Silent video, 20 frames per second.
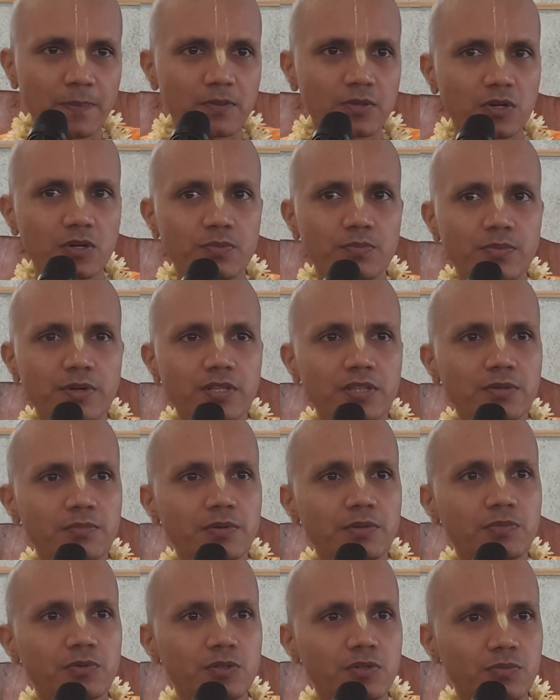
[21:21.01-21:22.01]
You have to bring the
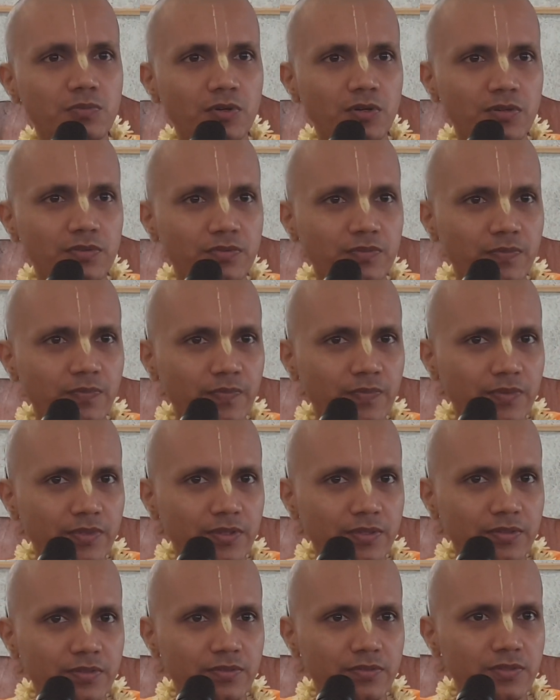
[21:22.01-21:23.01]
people to the mode of
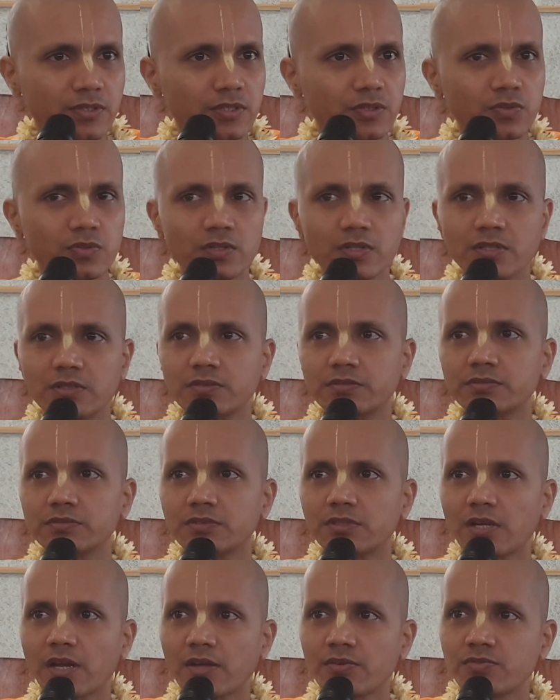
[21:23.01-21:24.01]
Sattva.
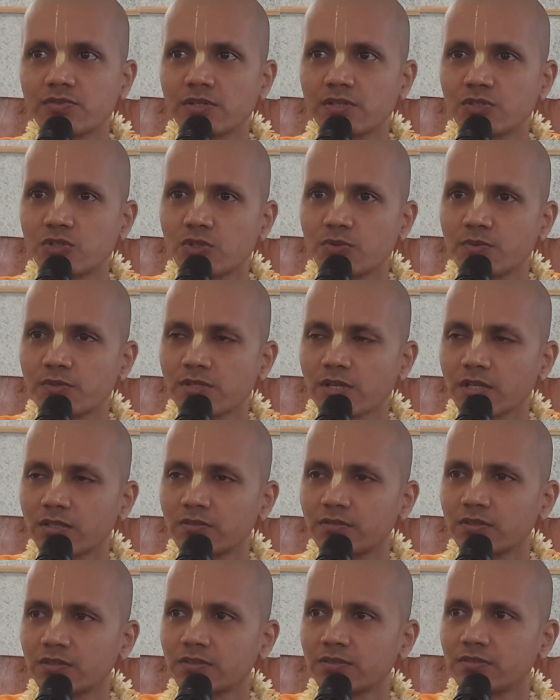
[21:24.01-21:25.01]
Their lifestyle should be
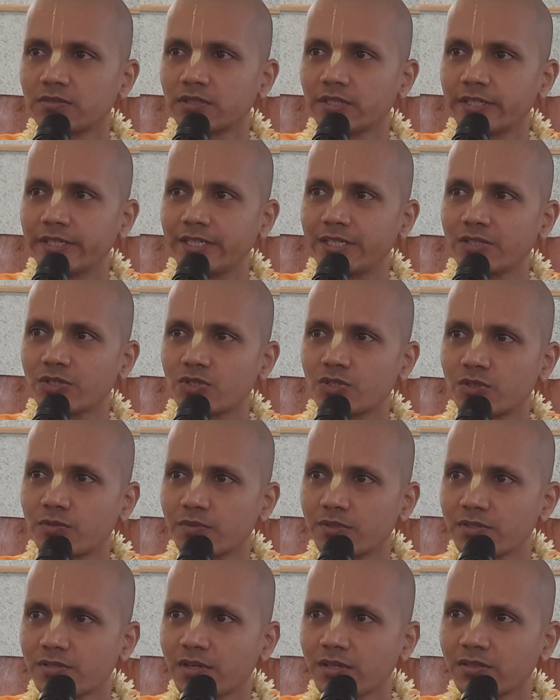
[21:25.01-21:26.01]
sattvic, their eating should
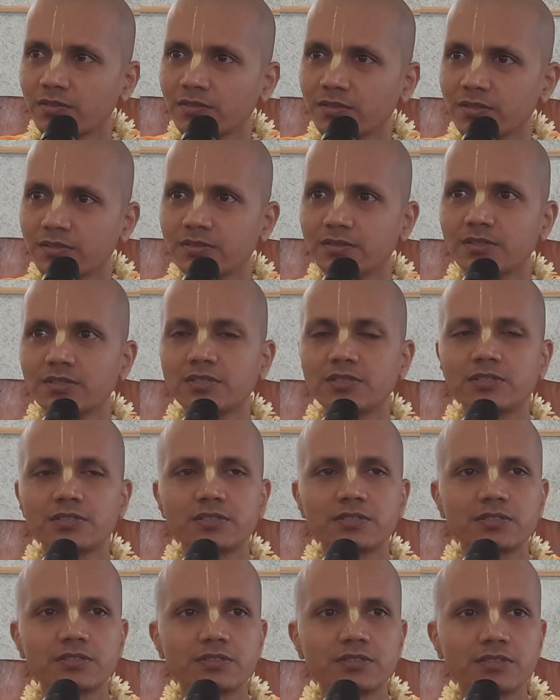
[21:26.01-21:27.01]
be sattvic,
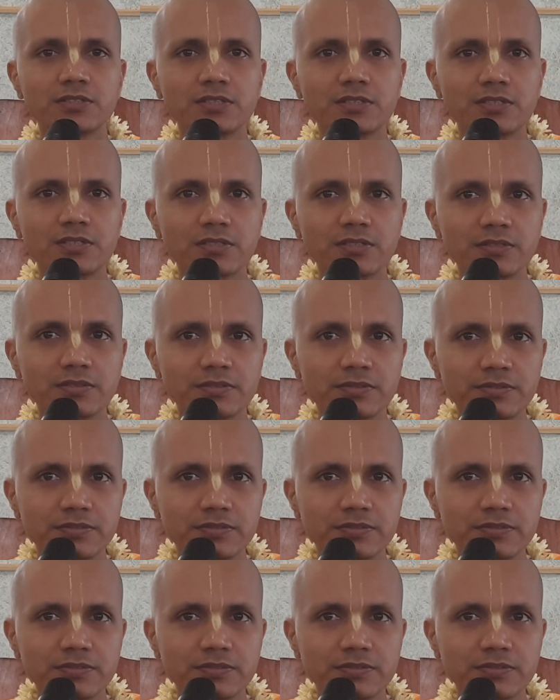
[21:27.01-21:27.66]
their